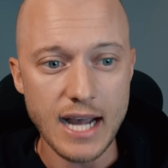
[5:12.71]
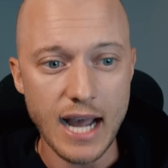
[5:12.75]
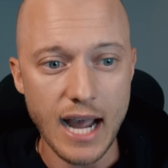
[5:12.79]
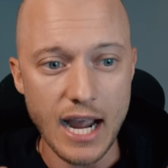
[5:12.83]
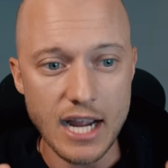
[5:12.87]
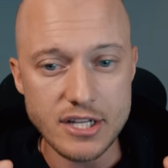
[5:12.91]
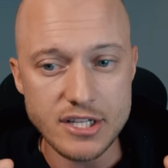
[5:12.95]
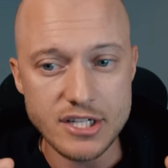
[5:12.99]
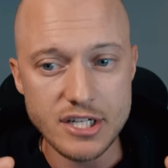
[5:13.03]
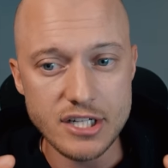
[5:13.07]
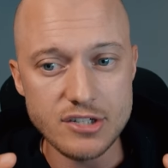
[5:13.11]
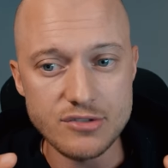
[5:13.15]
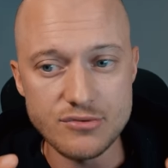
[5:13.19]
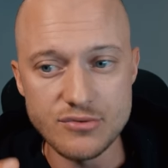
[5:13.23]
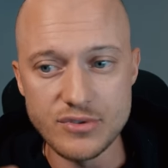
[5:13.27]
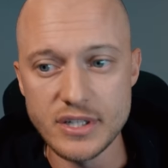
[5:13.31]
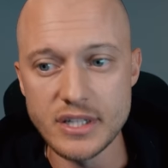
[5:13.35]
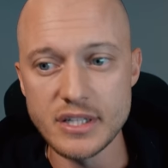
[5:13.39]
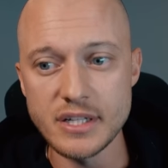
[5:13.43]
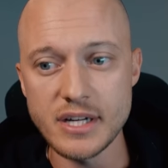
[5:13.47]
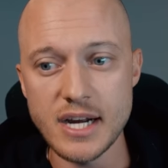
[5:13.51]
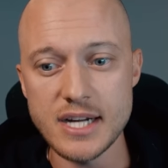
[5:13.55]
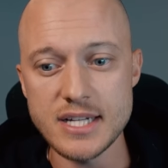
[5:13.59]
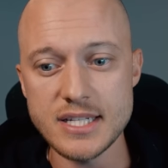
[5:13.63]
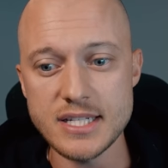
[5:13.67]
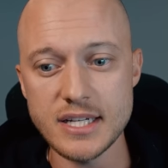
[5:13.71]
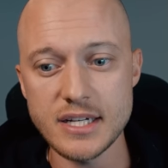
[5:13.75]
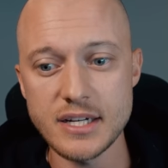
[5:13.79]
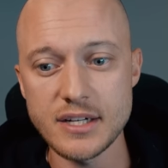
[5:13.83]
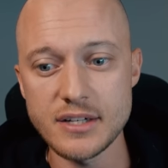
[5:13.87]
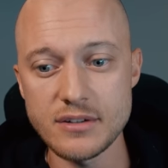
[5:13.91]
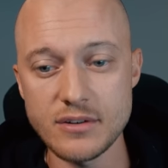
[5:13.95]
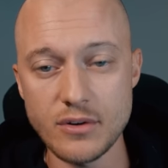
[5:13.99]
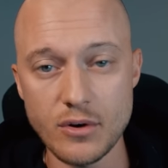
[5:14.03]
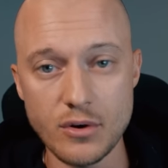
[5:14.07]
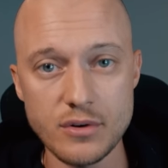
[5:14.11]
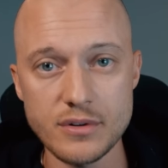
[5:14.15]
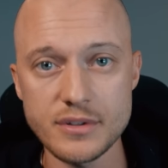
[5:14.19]
I just realized at
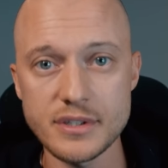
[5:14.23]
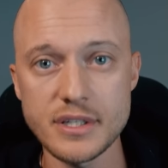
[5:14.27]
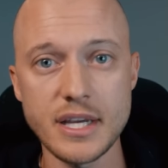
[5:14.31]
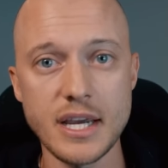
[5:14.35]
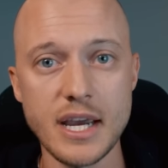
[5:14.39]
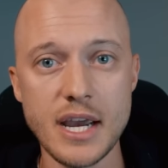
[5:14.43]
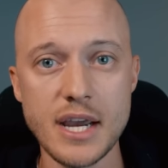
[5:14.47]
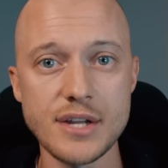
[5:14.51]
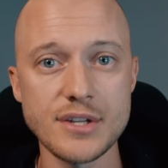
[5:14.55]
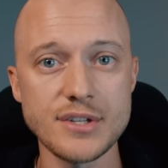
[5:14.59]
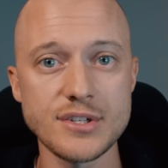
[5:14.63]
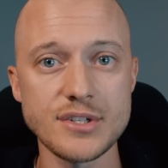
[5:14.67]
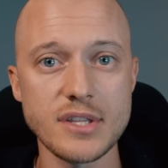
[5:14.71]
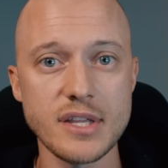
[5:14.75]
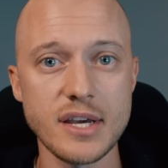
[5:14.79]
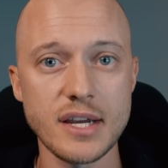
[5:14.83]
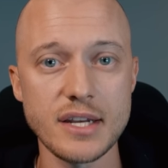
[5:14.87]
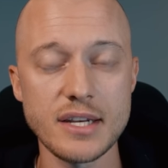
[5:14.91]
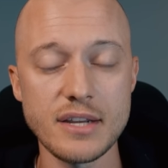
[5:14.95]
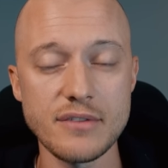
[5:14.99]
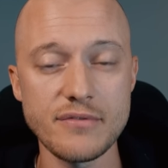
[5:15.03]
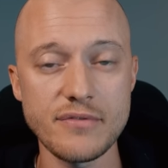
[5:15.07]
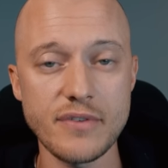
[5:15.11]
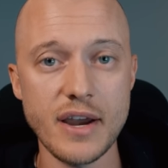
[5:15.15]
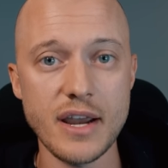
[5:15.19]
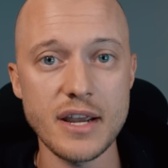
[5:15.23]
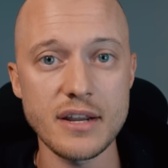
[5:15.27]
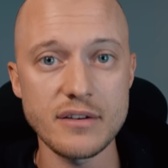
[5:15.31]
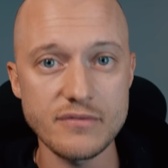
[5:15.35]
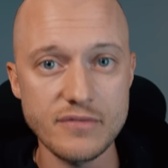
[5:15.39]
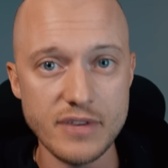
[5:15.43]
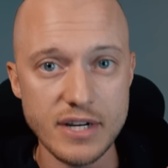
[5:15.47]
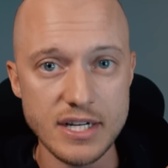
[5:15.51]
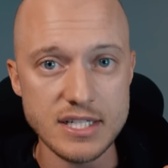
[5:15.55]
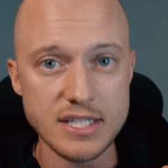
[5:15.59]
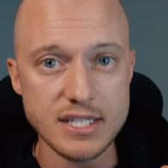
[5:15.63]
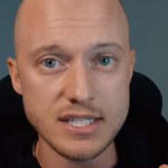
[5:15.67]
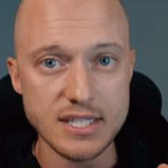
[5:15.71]
an early age that if I
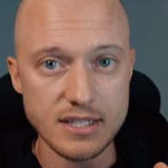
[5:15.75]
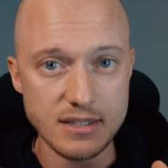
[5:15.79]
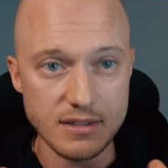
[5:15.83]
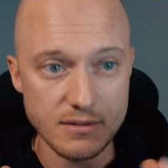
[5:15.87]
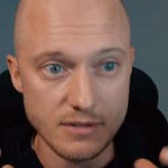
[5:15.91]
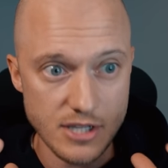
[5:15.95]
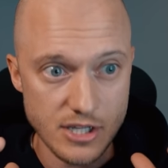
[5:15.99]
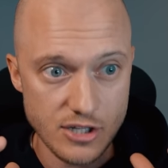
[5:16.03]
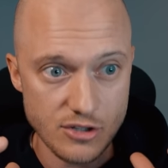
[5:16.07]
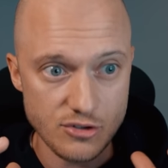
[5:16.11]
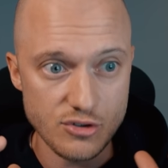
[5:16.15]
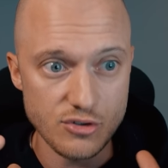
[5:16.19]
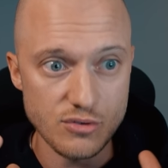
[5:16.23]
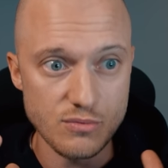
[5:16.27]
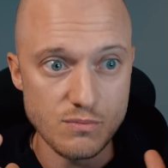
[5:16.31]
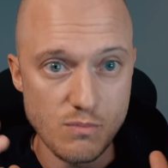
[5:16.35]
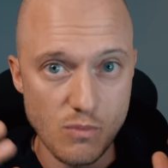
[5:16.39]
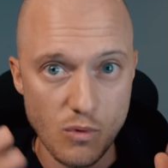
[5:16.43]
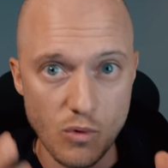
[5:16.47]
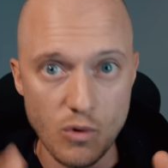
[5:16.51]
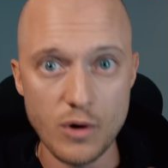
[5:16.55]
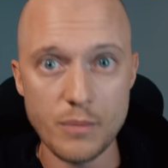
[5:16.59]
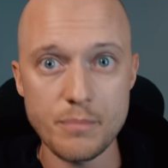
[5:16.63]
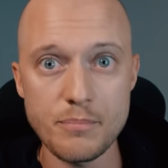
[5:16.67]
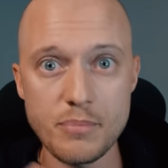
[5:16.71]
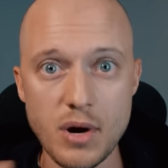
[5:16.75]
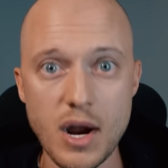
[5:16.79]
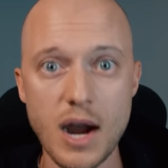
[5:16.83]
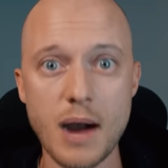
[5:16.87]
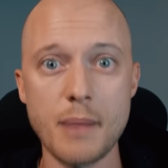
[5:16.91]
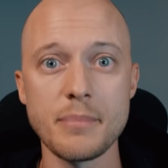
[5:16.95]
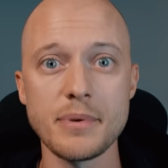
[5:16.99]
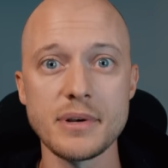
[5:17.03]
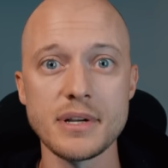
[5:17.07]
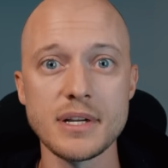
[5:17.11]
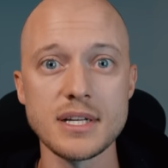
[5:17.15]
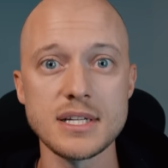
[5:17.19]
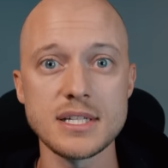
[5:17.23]
invest into more
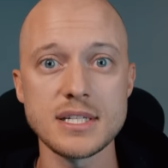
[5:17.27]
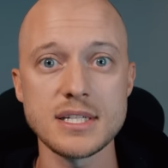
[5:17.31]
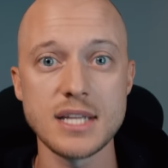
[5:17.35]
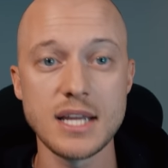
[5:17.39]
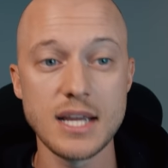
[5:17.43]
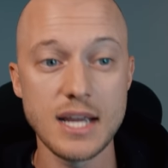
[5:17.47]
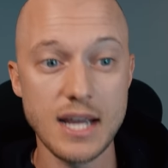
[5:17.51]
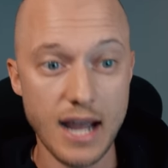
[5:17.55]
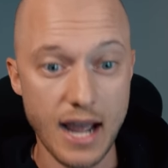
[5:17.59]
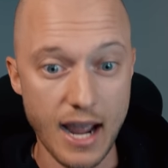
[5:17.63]
properties,